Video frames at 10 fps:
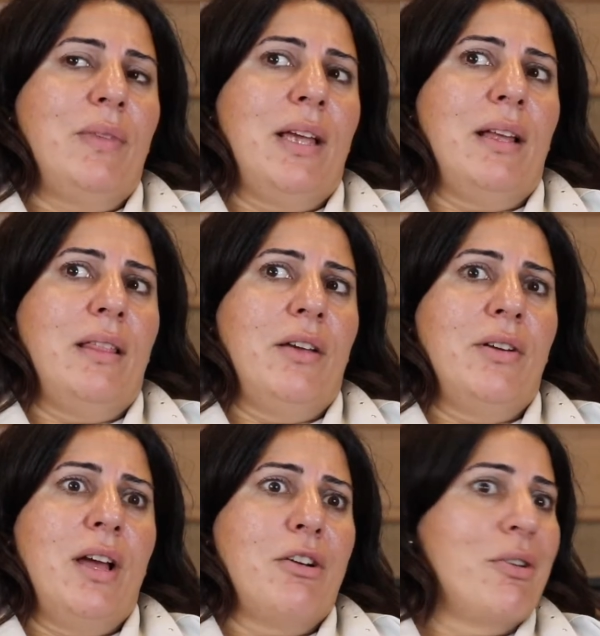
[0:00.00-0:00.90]
And
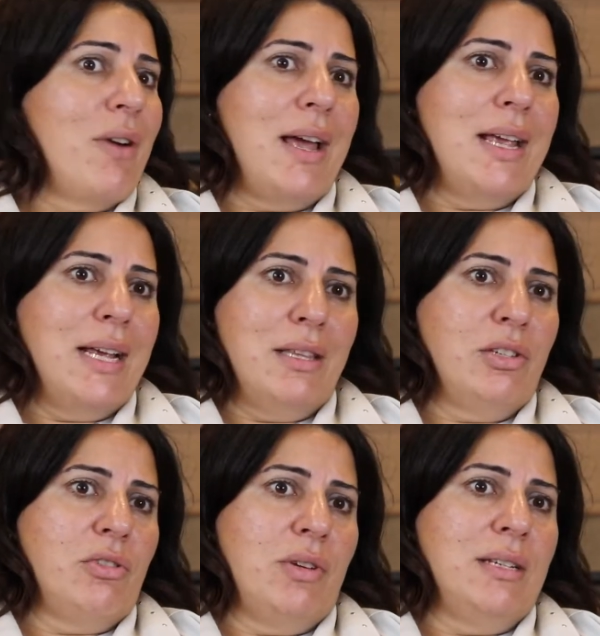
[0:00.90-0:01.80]
they're not crying in the
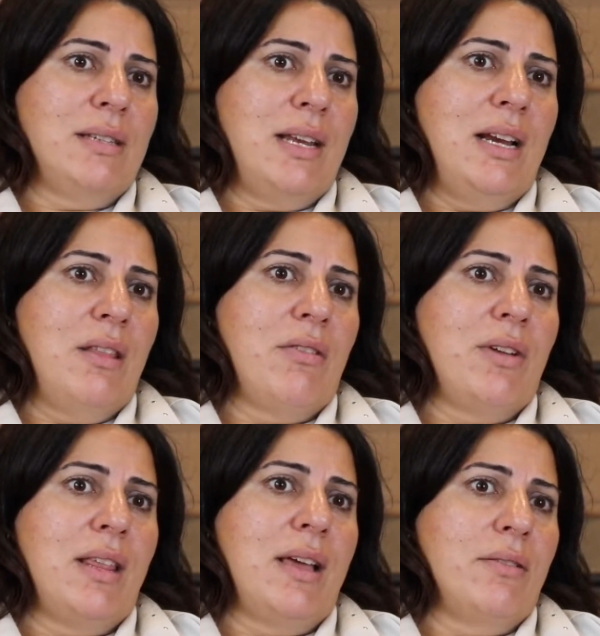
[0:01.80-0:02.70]
streets that they need
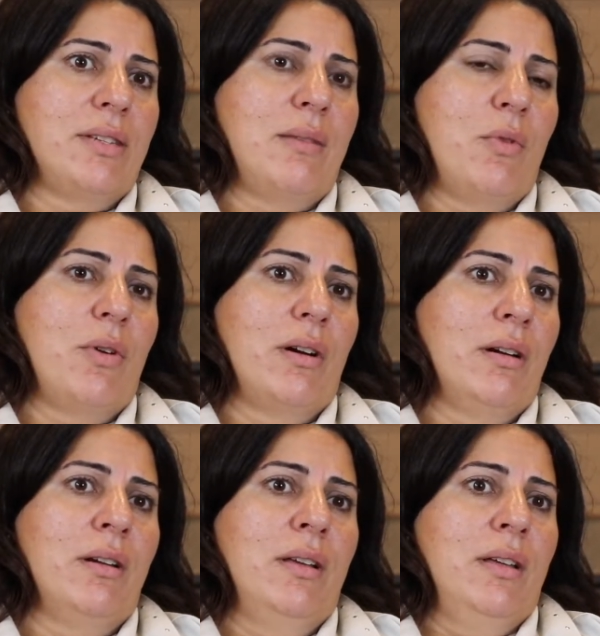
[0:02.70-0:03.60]
30,000
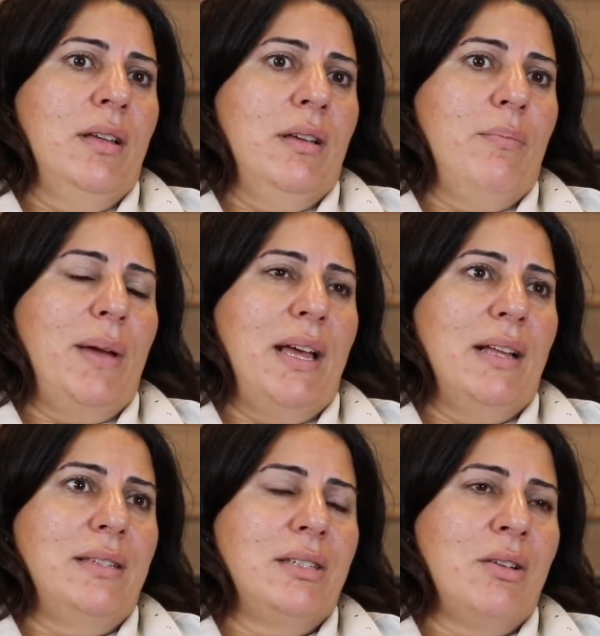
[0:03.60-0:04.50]
more
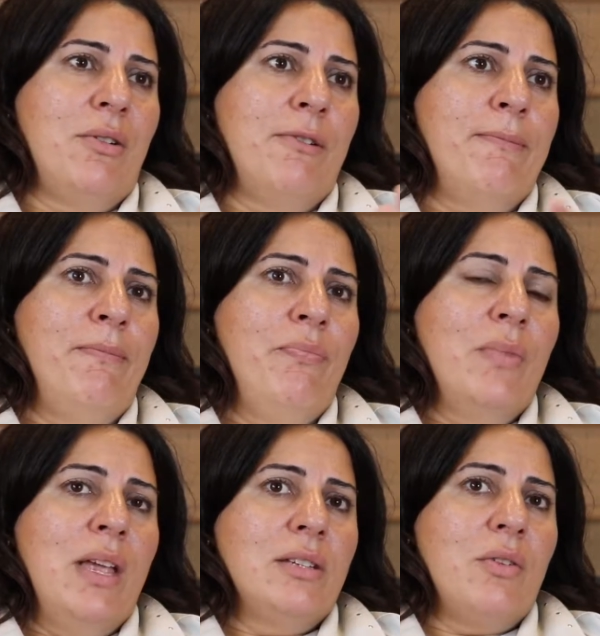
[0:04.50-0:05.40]
beds. So
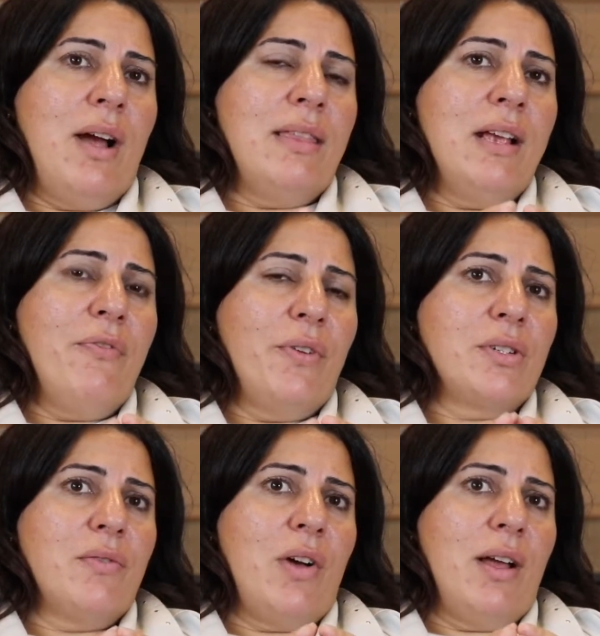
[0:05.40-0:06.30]
I think,
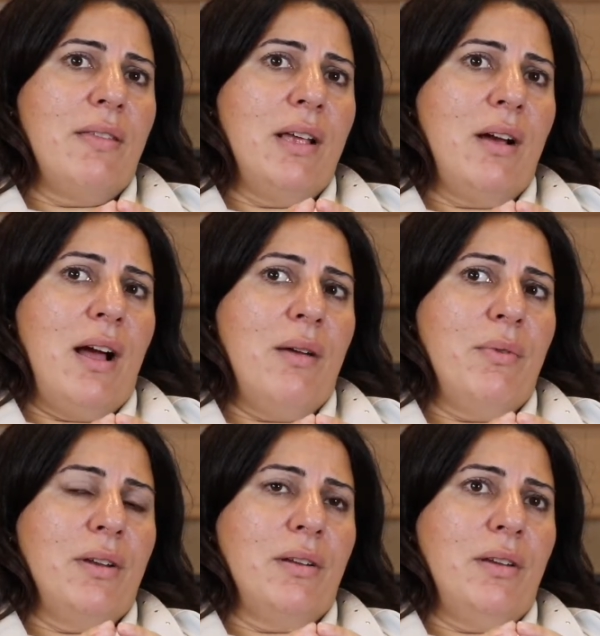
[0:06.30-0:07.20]
first of all, I
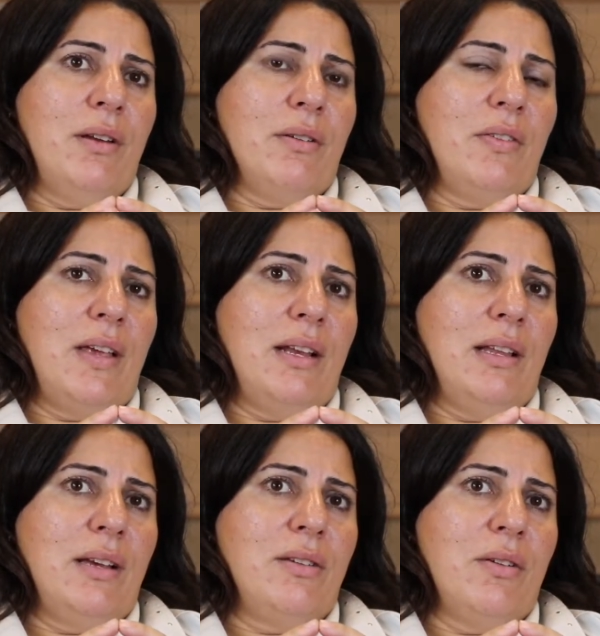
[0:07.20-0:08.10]
would, say,
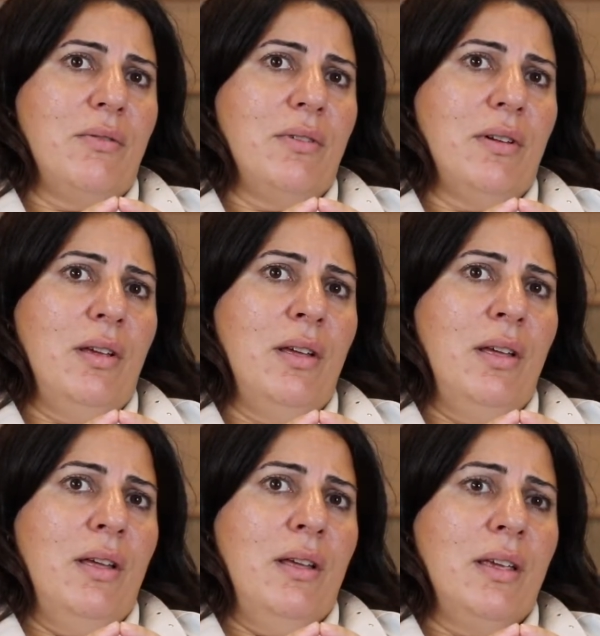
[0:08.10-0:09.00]
like, don't
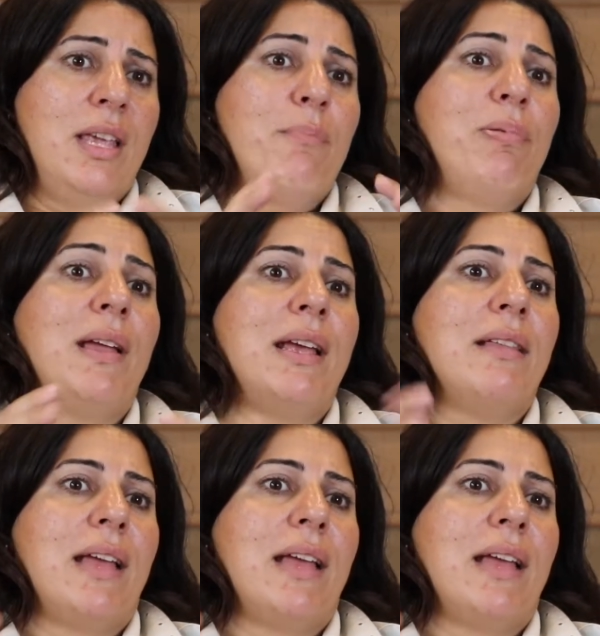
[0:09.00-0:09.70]
keep playing